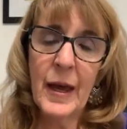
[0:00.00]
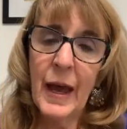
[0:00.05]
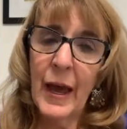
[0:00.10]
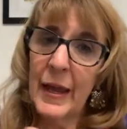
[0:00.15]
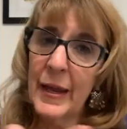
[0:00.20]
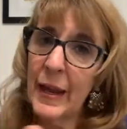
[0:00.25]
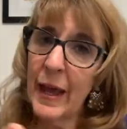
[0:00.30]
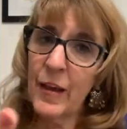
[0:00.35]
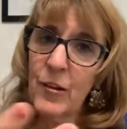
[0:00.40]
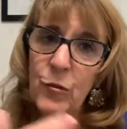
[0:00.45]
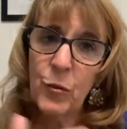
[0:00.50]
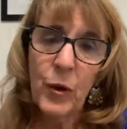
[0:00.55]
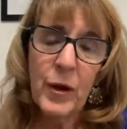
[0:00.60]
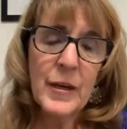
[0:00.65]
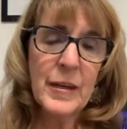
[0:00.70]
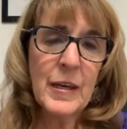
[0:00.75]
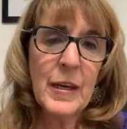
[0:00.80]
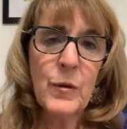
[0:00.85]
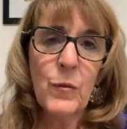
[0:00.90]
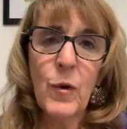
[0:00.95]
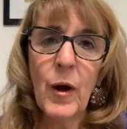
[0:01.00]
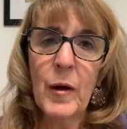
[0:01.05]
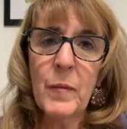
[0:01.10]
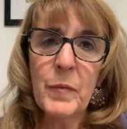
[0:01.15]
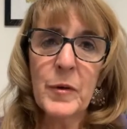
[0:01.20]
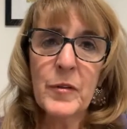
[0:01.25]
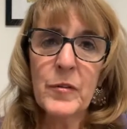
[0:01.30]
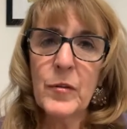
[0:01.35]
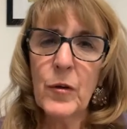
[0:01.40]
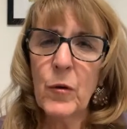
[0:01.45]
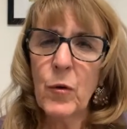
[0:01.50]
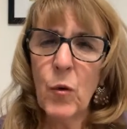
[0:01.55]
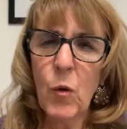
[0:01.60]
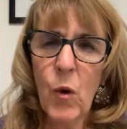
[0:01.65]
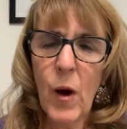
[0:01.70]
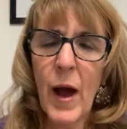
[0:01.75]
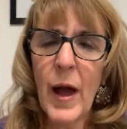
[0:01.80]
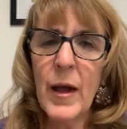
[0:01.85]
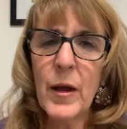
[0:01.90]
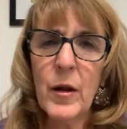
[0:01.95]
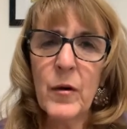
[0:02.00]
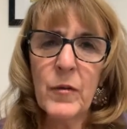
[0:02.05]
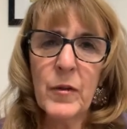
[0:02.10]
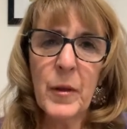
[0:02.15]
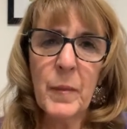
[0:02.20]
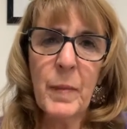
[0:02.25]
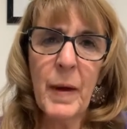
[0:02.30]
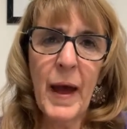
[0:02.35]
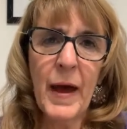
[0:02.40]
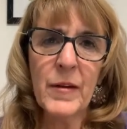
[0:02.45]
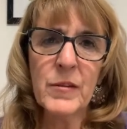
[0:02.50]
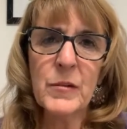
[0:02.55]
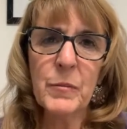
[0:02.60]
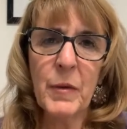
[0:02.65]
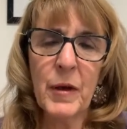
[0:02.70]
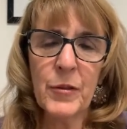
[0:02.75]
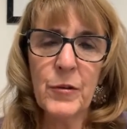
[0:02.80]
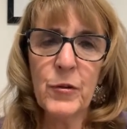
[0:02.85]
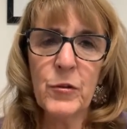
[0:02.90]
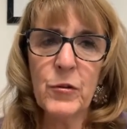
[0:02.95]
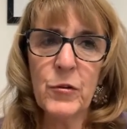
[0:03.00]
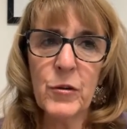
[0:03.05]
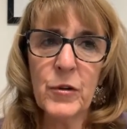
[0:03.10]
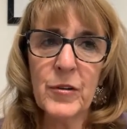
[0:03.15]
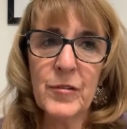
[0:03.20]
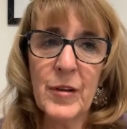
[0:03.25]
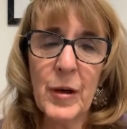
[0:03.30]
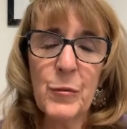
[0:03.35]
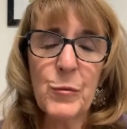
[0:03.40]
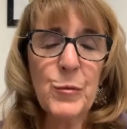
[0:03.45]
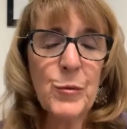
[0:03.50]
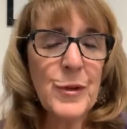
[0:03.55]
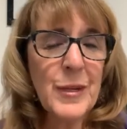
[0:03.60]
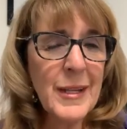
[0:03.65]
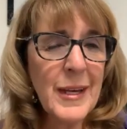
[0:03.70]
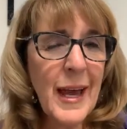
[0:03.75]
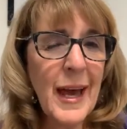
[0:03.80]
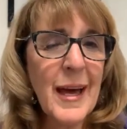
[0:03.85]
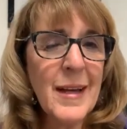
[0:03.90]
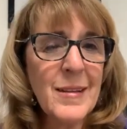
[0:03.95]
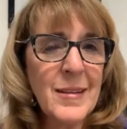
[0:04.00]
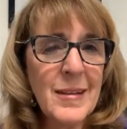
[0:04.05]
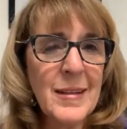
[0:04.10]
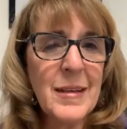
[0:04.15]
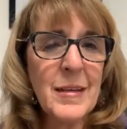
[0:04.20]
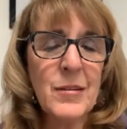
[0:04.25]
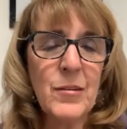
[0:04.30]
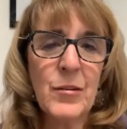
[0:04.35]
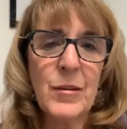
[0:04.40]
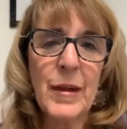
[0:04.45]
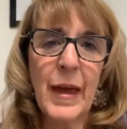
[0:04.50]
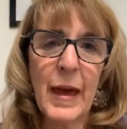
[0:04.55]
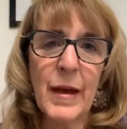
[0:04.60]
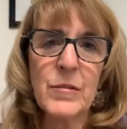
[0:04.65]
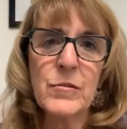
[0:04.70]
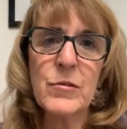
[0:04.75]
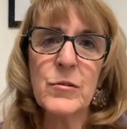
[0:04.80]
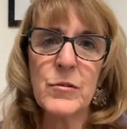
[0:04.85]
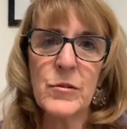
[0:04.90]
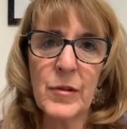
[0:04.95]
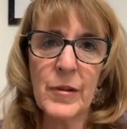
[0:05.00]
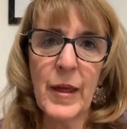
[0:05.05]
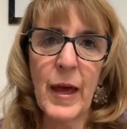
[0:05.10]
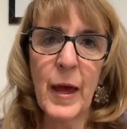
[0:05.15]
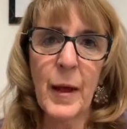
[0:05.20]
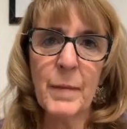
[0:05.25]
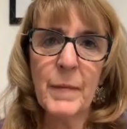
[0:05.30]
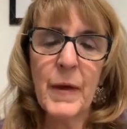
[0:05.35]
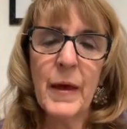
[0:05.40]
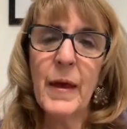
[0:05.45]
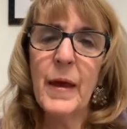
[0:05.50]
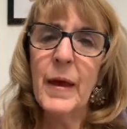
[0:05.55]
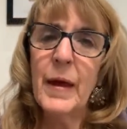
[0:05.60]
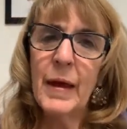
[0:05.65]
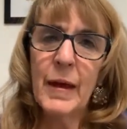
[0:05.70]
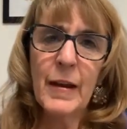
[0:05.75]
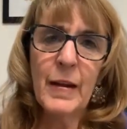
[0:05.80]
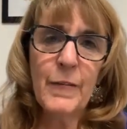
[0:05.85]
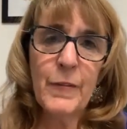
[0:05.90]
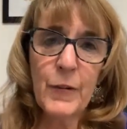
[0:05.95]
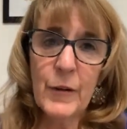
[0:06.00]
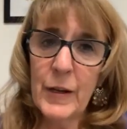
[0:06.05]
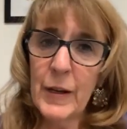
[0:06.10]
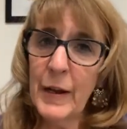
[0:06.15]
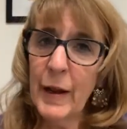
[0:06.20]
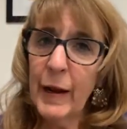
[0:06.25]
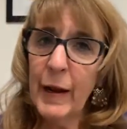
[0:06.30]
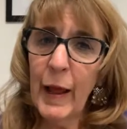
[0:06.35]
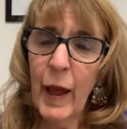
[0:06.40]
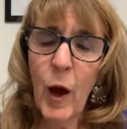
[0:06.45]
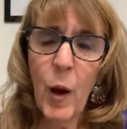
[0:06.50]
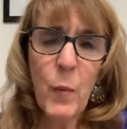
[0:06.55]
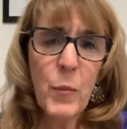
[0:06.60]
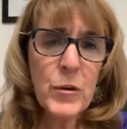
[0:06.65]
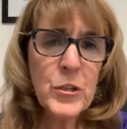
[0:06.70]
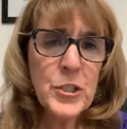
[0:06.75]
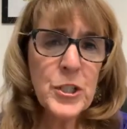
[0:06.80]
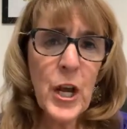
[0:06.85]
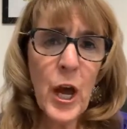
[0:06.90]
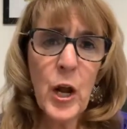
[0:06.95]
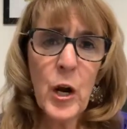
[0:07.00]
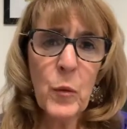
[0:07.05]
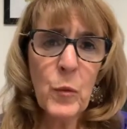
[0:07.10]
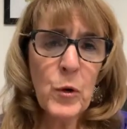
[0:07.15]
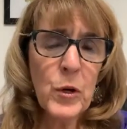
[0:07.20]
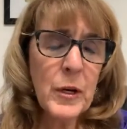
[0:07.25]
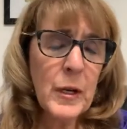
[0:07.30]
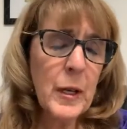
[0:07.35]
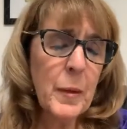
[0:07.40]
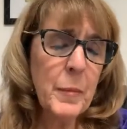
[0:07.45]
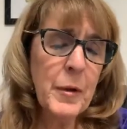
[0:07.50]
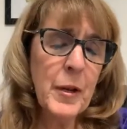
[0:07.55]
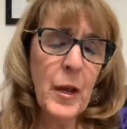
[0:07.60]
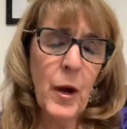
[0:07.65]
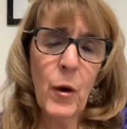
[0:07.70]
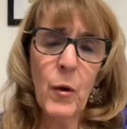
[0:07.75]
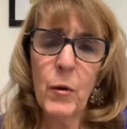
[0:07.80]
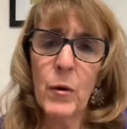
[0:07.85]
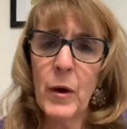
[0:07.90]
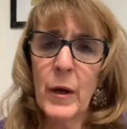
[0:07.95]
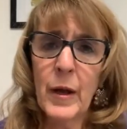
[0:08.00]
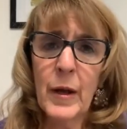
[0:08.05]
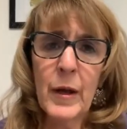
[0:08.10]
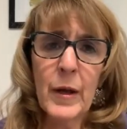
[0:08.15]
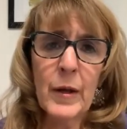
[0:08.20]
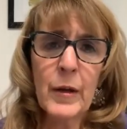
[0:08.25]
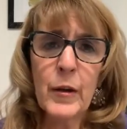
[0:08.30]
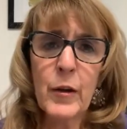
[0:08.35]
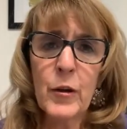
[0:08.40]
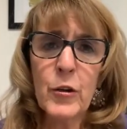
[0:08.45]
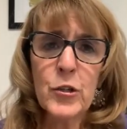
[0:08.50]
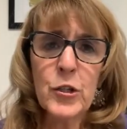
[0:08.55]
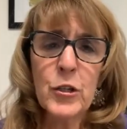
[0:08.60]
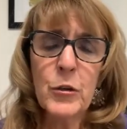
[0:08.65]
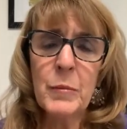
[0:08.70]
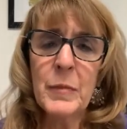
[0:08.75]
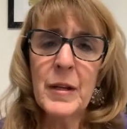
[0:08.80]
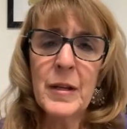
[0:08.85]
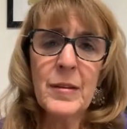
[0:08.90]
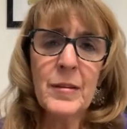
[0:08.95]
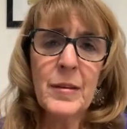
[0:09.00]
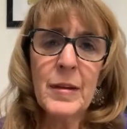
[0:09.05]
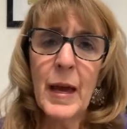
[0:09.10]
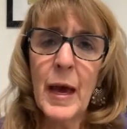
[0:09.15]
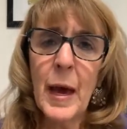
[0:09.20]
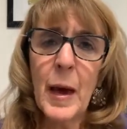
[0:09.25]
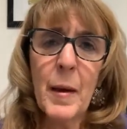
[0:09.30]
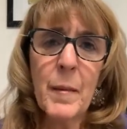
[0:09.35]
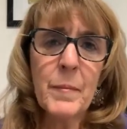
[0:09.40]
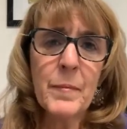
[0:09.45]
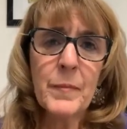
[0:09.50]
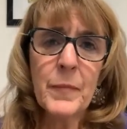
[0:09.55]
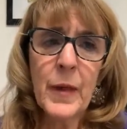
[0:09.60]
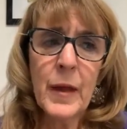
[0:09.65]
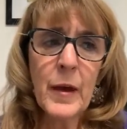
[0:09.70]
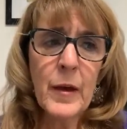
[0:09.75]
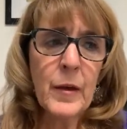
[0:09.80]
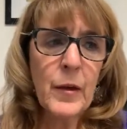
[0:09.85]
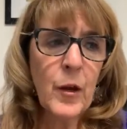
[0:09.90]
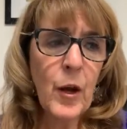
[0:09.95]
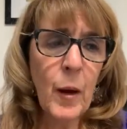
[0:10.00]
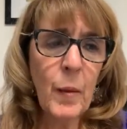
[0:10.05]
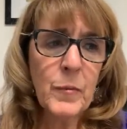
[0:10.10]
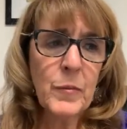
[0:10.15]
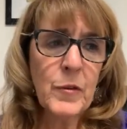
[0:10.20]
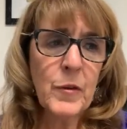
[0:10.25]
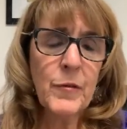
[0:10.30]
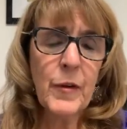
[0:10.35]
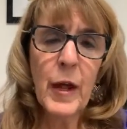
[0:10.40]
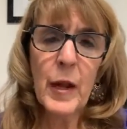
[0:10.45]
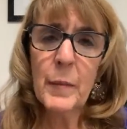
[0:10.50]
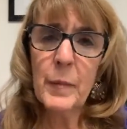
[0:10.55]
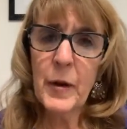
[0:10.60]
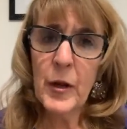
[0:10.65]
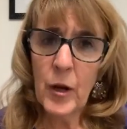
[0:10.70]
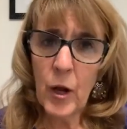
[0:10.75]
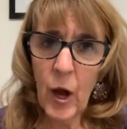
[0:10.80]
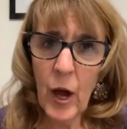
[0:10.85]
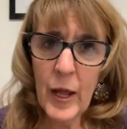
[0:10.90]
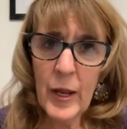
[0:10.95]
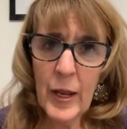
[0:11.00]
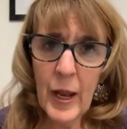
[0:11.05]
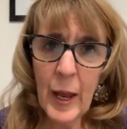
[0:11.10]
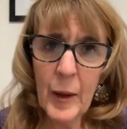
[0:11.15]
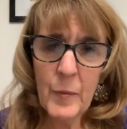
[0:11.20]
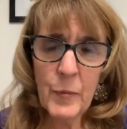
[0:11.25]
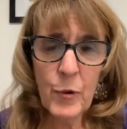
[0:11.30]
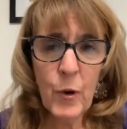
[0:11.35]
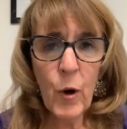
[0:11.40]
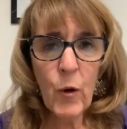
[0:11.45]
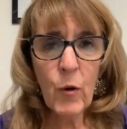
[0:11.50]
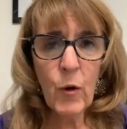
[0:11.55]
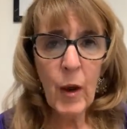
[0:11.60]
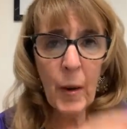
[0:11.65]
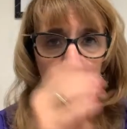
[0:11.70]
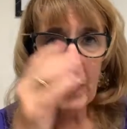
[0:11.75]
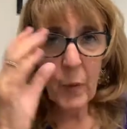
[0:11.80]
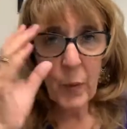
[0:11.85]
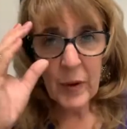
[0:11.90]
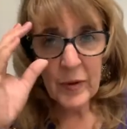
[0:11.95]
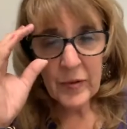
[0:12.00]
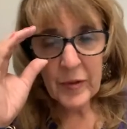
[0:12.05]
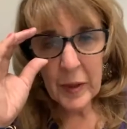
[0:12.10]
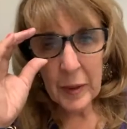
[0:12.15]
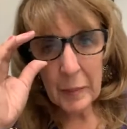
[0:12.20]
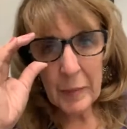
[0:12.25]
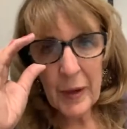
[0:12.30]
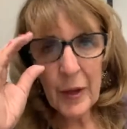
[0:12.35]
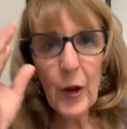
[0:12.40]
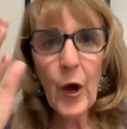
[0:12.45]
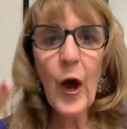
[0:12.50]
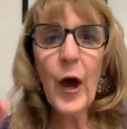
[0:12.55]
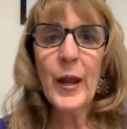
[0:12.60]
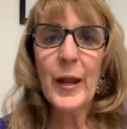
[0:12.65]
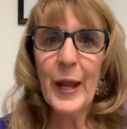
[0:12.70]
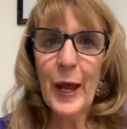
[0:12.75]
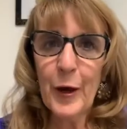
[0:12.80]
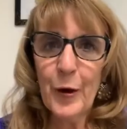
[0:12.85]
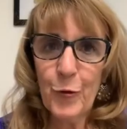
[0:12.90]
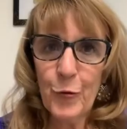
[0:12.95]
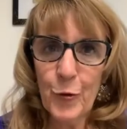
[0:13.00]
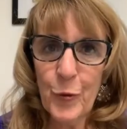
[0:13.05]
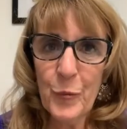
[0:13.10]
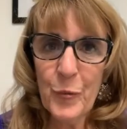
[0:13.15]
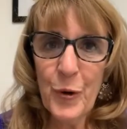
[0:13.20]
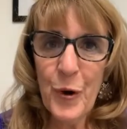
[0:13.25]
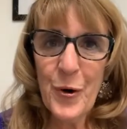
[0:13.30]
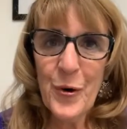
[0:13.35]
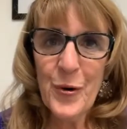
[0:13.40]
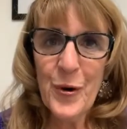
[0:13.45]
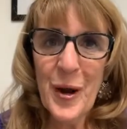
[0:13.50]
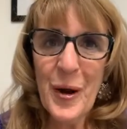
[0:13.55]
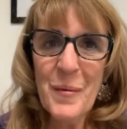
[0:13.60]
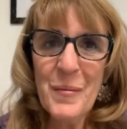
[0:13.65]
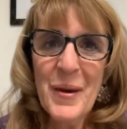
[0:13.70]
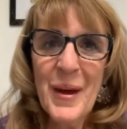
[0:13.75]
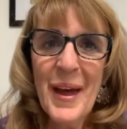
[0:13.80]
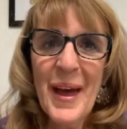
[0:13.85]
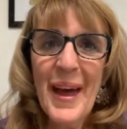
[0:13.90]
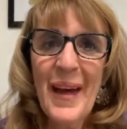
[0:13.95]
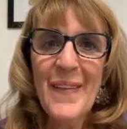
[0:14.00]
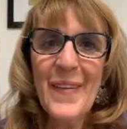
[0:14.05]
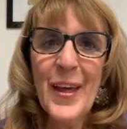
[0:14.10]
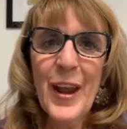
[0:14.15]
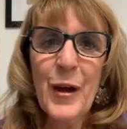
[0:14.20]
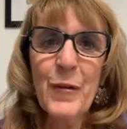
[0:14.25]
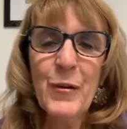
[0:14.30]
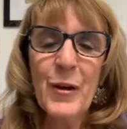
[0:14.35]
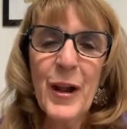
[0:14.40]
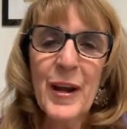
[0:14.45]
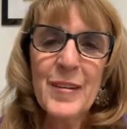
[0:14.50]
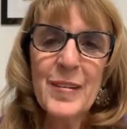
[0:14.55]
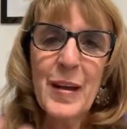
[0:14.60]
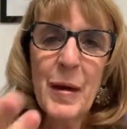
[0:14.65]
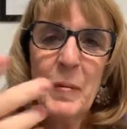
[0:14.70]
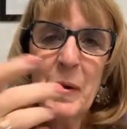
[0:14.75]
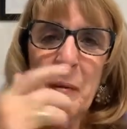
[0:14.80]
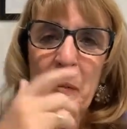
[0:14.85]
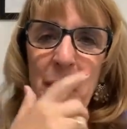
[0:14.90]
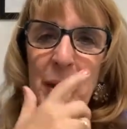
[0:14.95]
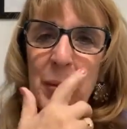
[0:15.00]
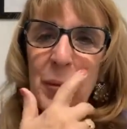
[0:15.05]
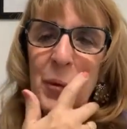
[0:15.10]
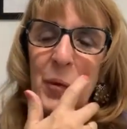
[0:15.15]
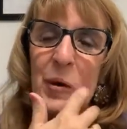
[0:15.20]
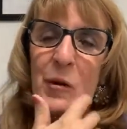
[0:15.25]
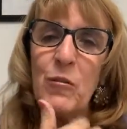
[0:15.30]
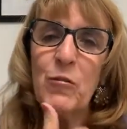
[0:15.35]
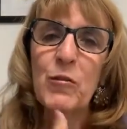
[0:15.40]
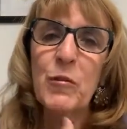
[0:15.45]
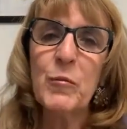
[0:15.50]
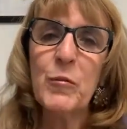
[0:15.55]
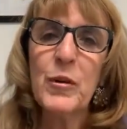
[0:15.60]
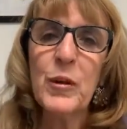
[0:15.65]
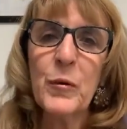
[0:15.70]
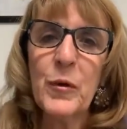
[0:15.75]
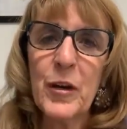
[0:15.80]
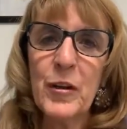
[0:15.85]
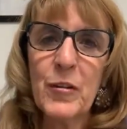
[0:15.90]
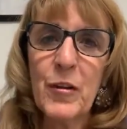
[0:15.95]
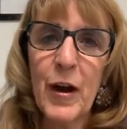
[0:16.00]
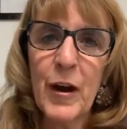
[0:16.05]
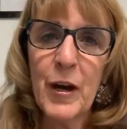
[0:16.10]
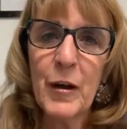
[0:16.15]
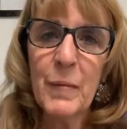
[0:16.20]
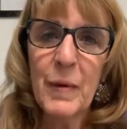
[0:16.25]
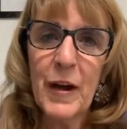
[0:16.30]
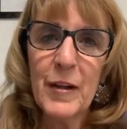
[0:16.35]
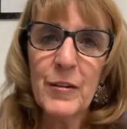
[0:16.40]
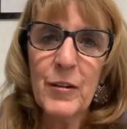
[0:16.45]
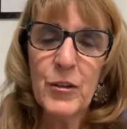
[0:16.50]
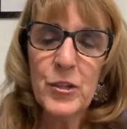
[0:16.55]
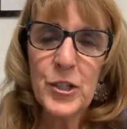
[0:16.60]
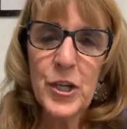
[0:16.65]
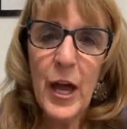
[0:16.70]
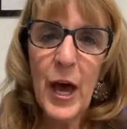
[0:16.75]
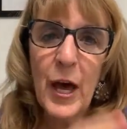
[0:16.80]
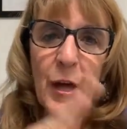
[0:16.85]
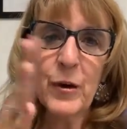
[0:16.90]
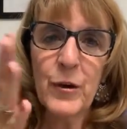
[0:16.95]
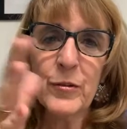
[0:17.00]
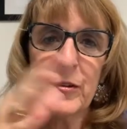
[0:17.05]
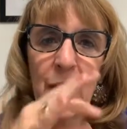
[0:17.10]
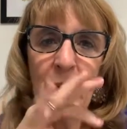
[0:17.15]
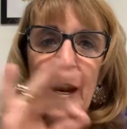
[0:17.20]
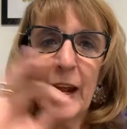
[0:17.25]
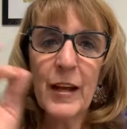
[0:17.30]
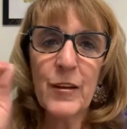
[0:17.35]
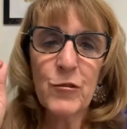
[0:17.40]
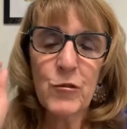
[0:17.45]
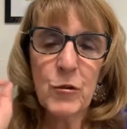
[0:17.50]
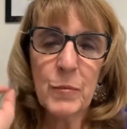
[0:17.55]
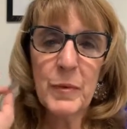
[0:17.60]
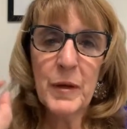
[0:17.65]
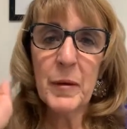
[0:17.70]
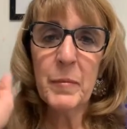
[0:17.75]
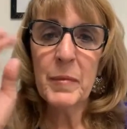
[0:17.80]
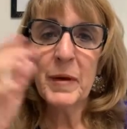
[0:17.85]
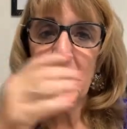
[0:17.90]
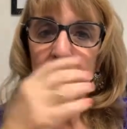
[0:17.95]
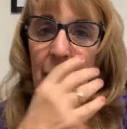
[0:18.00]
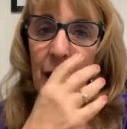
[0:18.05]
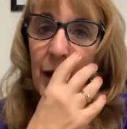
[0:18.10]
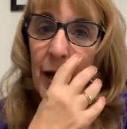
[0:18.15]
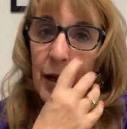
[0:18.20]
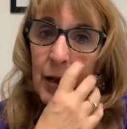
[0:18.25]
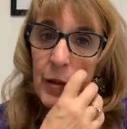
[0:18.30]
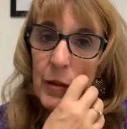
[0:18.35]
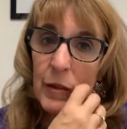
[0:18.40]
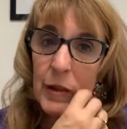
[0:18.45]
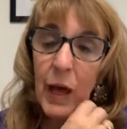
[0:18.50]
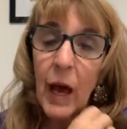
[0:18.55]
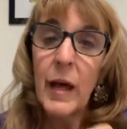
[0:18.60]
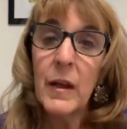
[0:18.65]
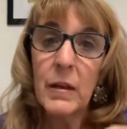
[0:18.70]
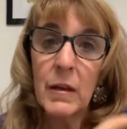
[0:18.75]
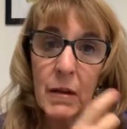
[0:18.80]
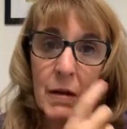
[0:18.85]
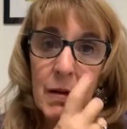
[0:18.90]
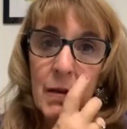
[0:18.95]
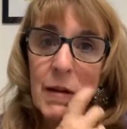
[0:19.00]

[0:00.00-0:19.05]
And that's why, again, why I've been so quiet over the past month or two, because I really had to get to the answers of that. And if you need any help with shadow work, let me know. Shoot me a DM. I'm developing an online program. It was going to be an online group program. Then I realized how many people in a group really want to talk about their shadows. That answer would be a big none.